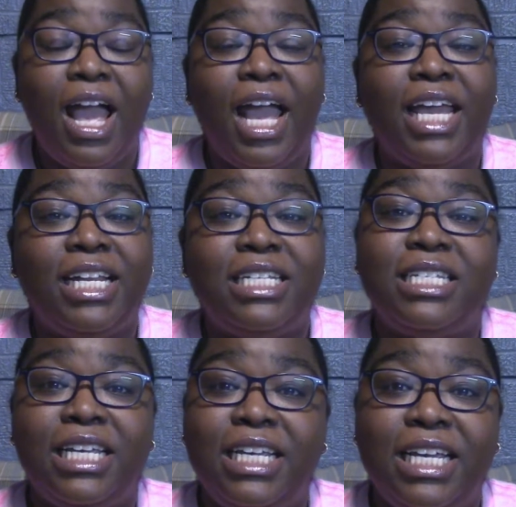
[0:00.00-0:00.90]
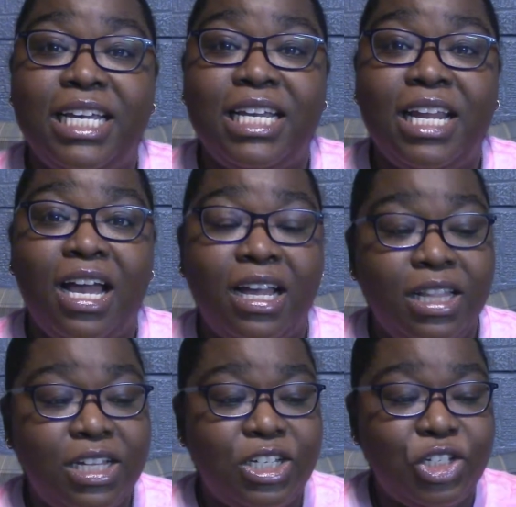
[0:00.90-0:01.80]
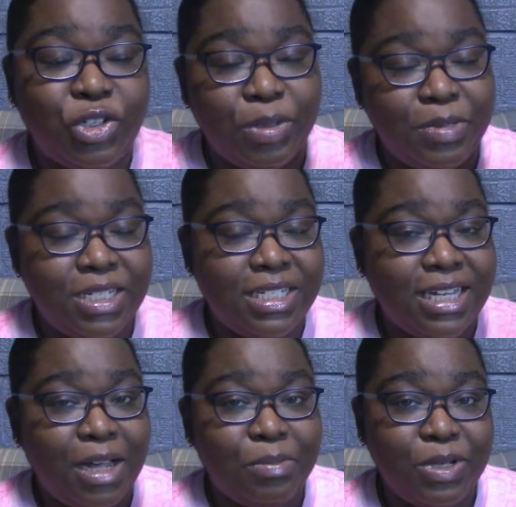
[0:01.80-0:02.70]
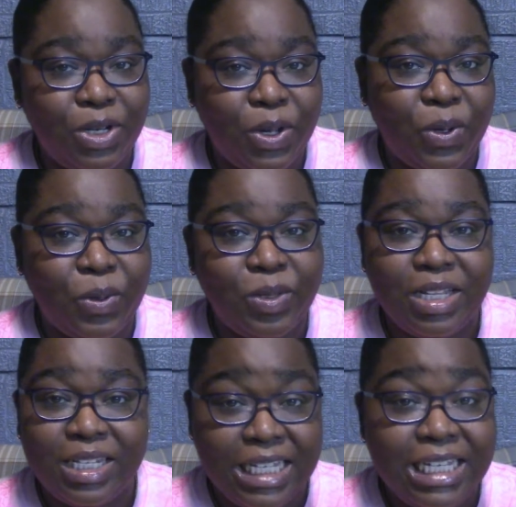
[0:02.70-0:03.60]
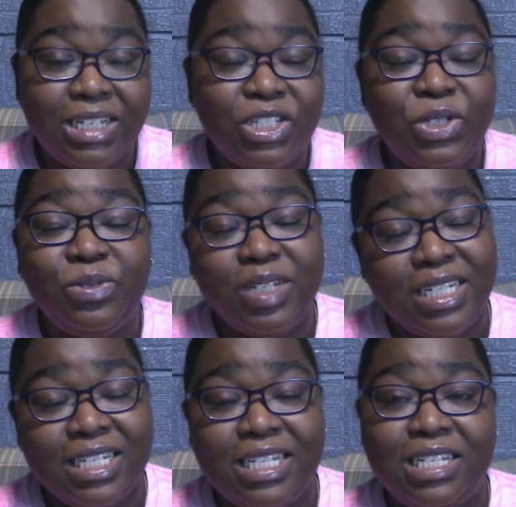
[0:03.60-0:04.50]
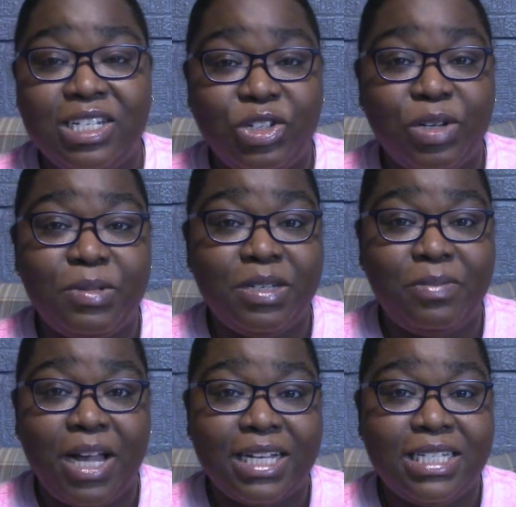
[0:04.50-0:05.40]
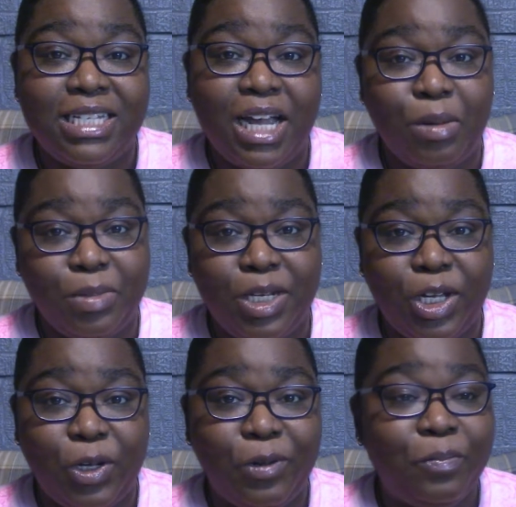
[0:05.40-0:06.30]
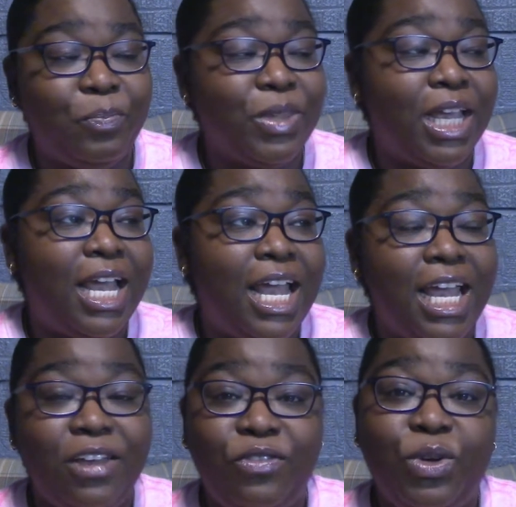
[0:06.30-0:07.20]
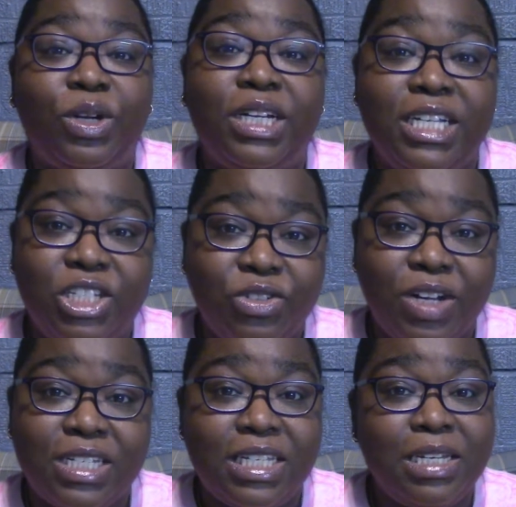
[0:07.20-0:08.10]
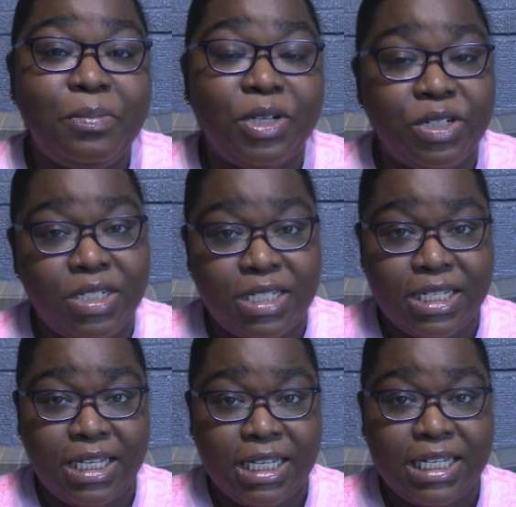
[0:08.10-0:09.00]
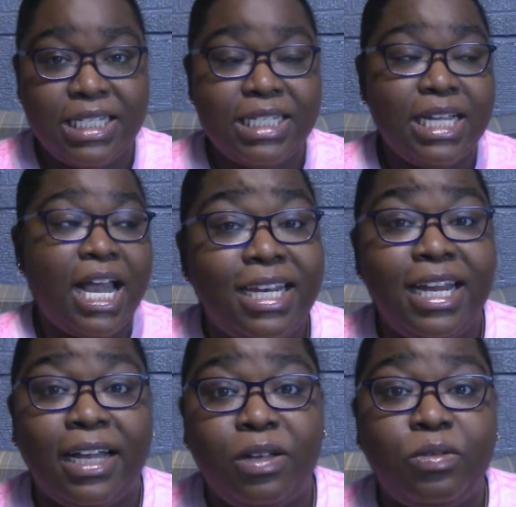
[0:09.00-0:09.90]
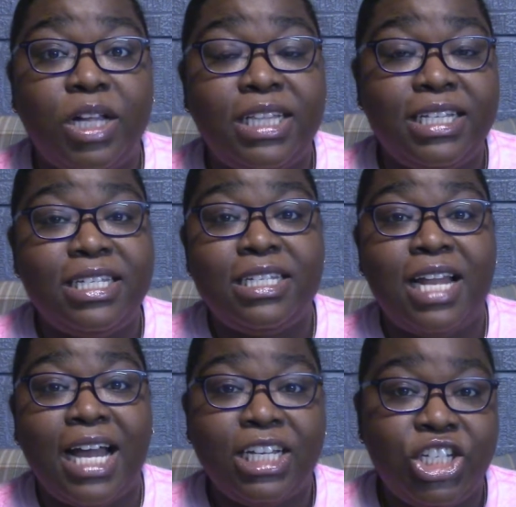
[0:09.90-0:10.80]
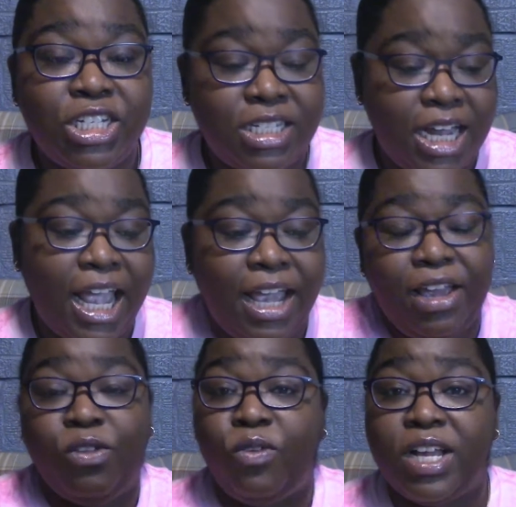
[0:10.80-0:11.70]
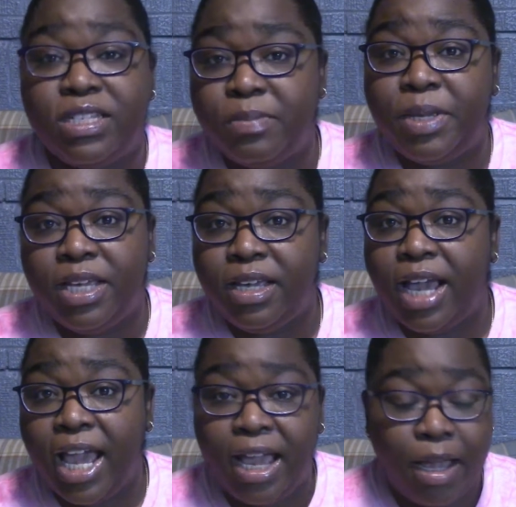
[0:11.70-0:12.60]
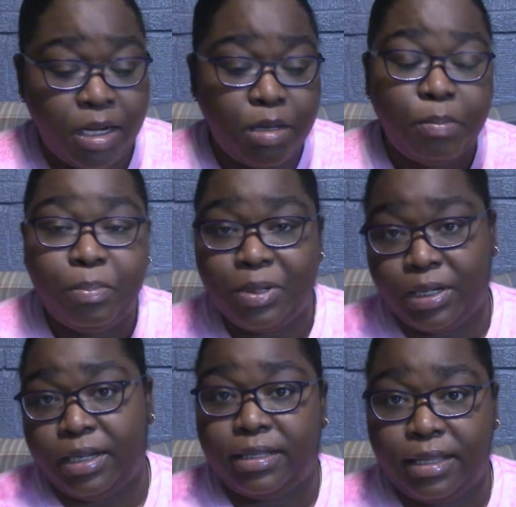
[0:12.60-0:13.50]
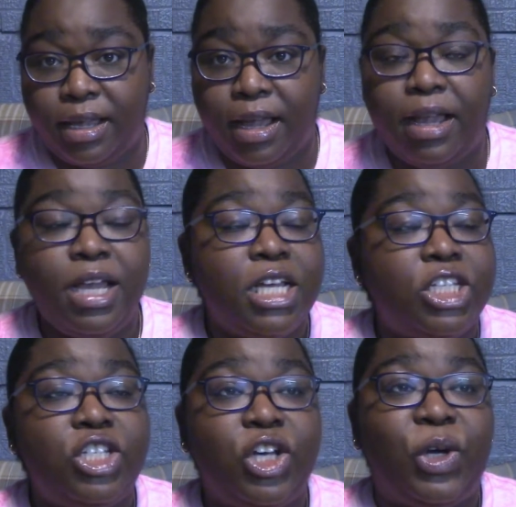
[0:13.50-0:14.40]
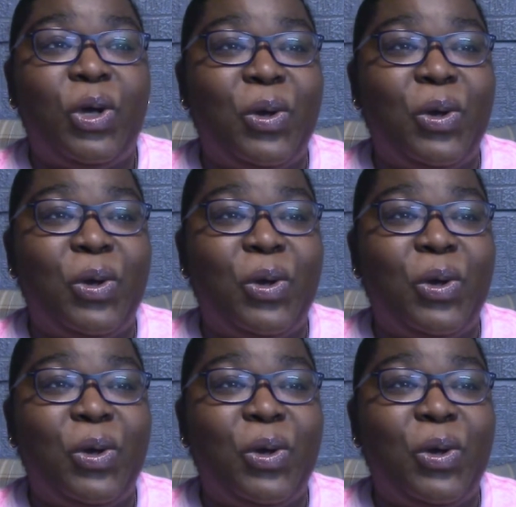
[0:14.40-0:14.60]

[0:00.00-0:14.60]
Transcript: It is in the description down below. The link to it is in the description box down below if you are interested in purchasing it. Now, this is not just a recipe and so